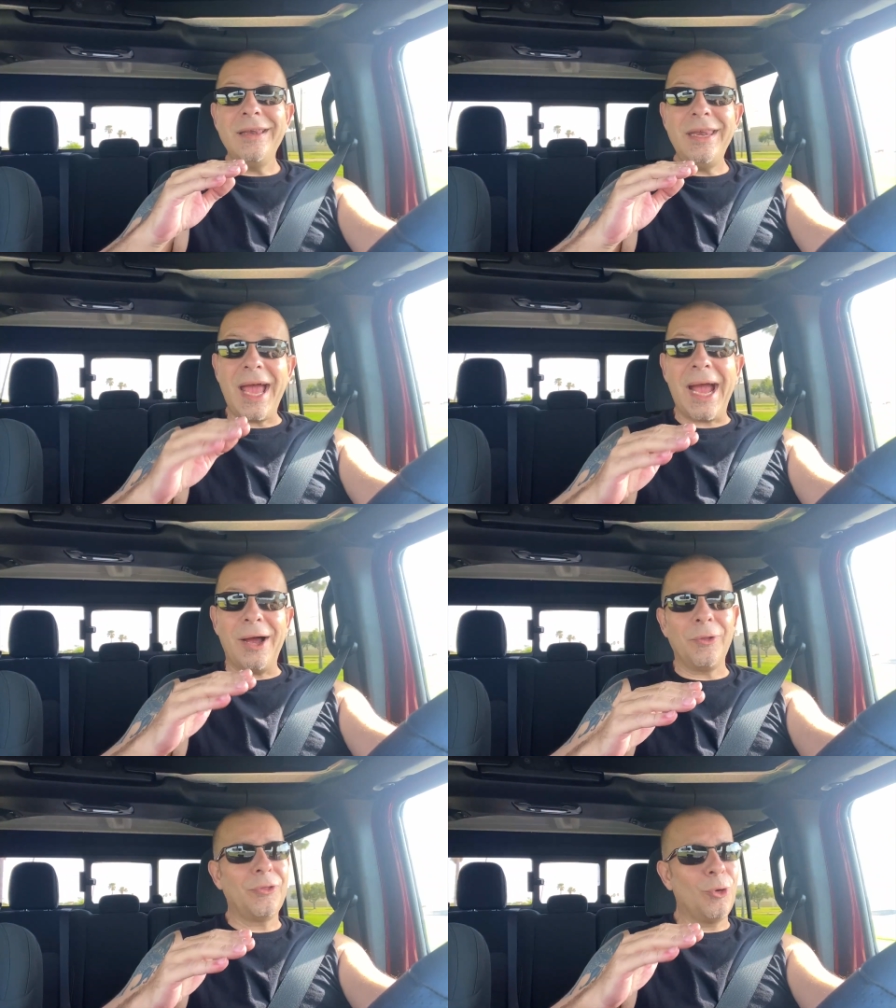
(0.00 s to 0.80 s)

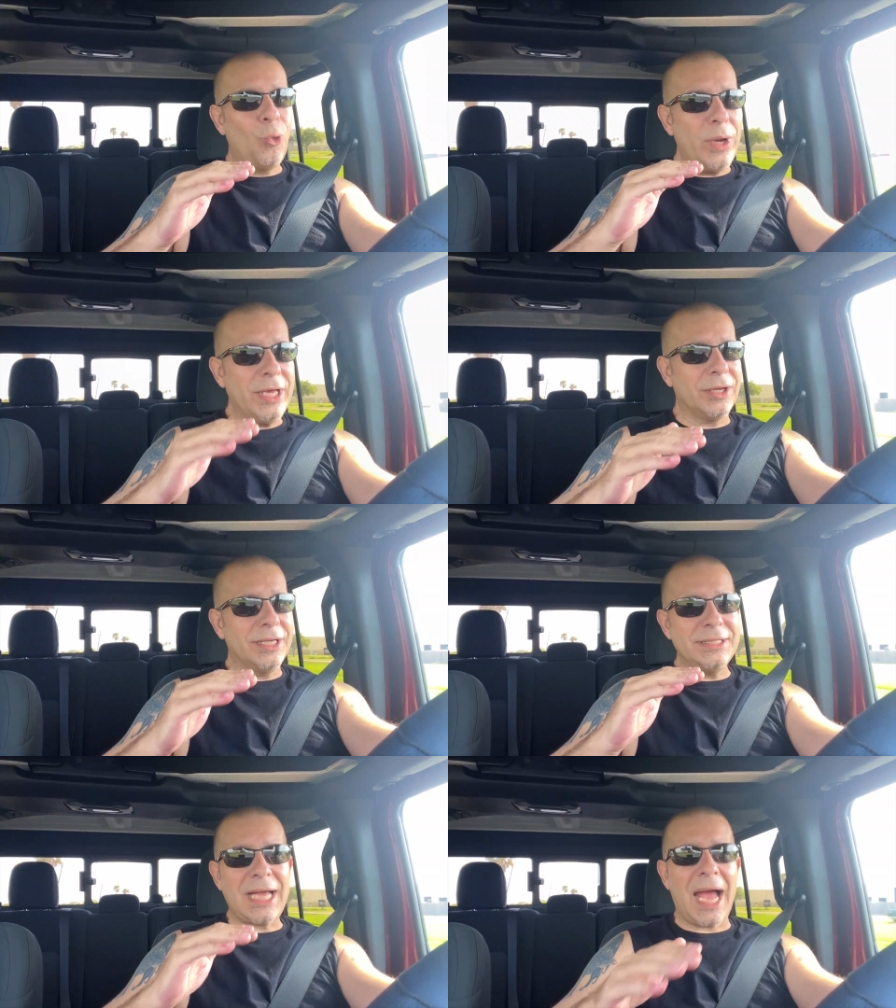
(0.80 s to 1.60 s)
Now, the wheel
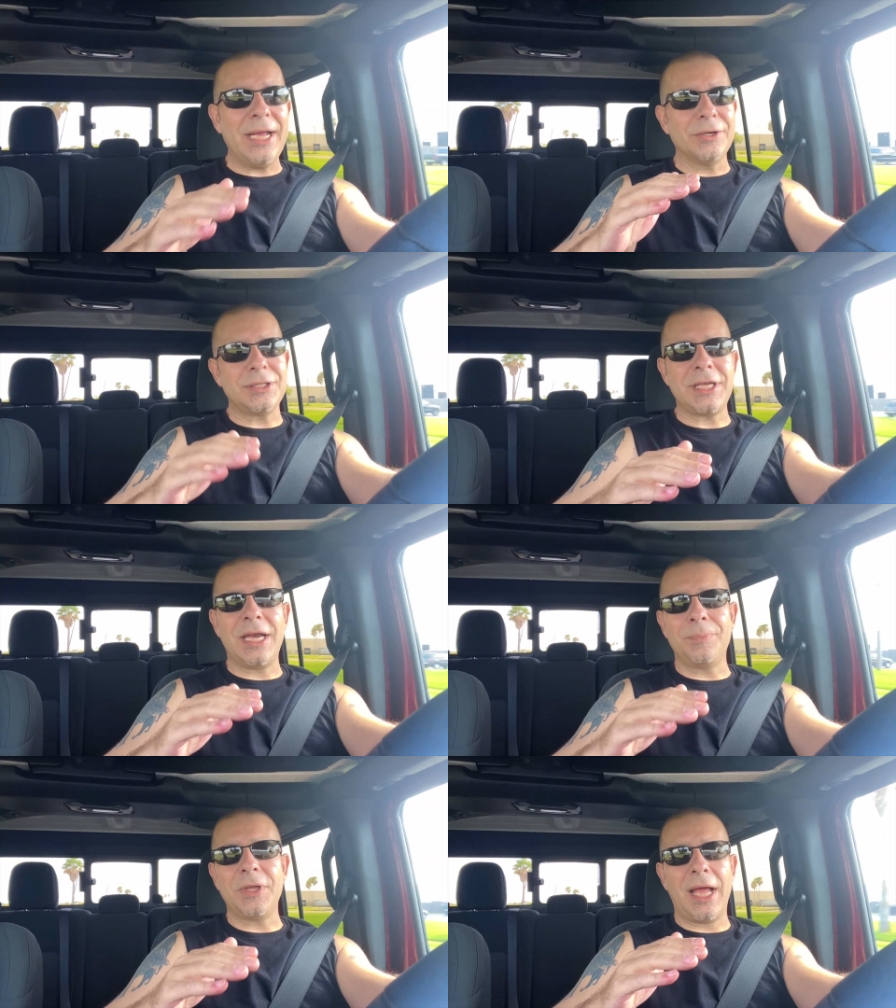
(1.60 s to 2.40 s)
and tire
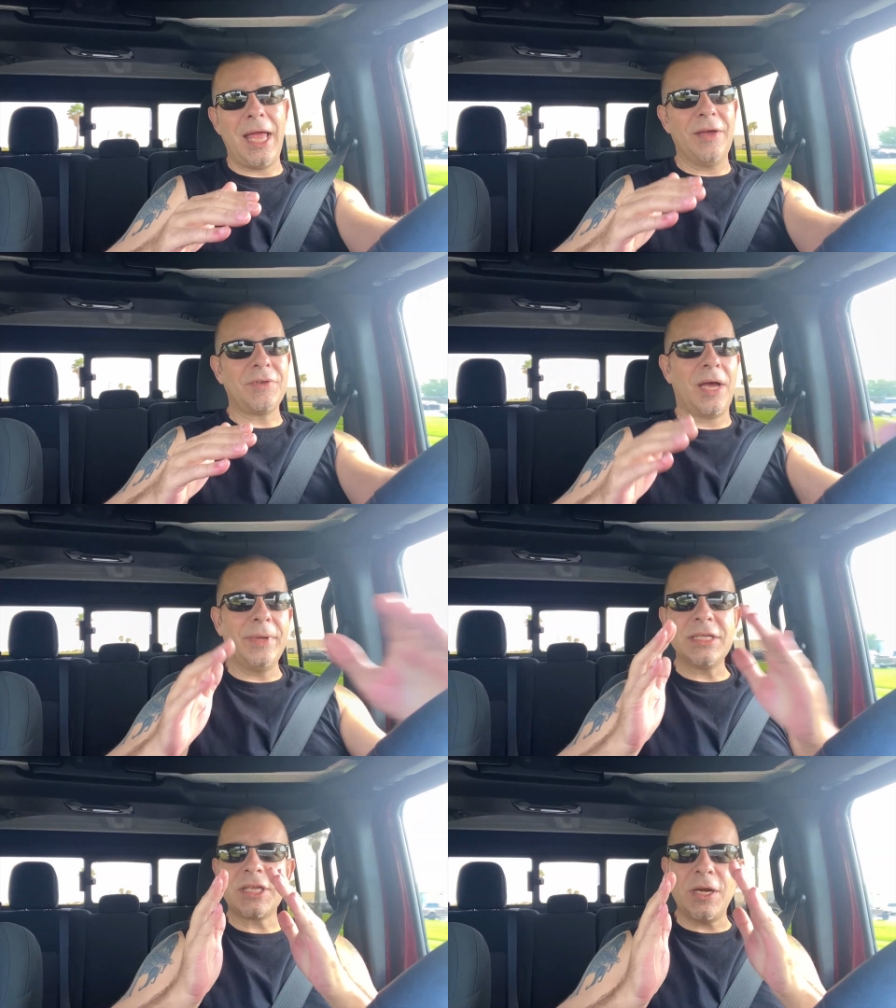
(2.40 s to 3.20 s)
setup that I have
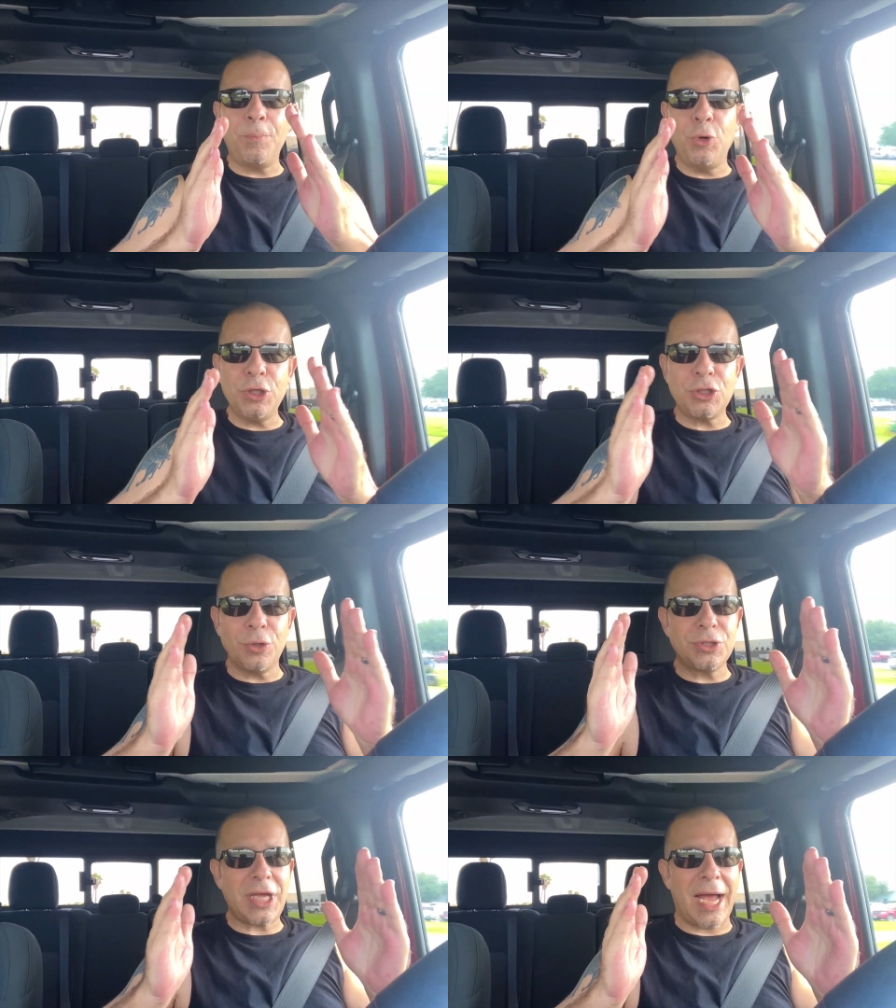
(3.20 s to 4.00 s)
coming is going to push
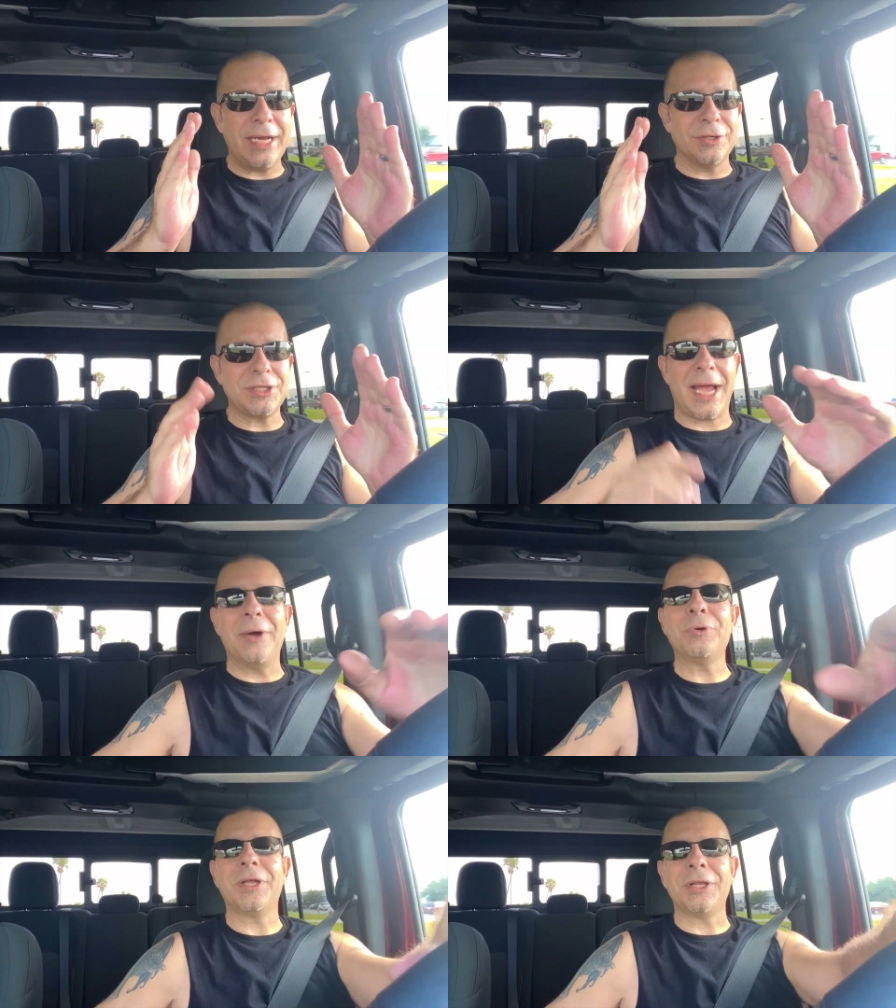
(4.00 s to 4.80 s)
those tires
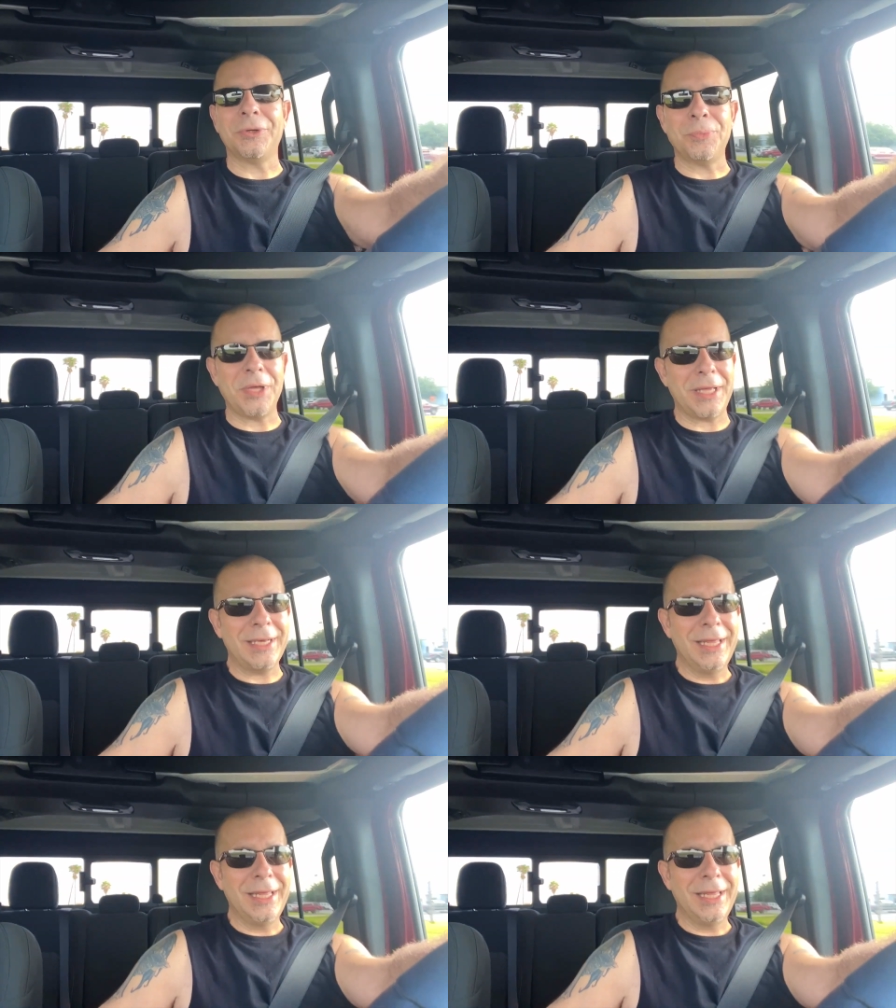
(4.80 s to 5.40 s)
out a little bit.